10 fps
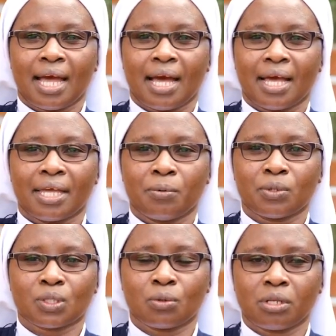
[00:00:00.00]
I
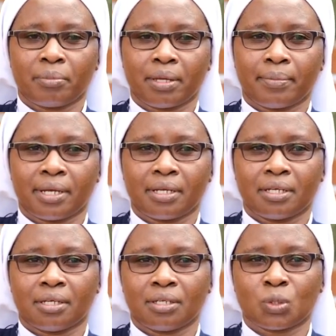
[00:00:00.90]
was called by
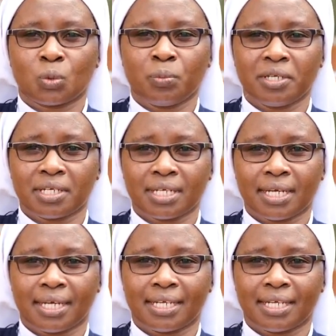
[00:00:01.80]
my superior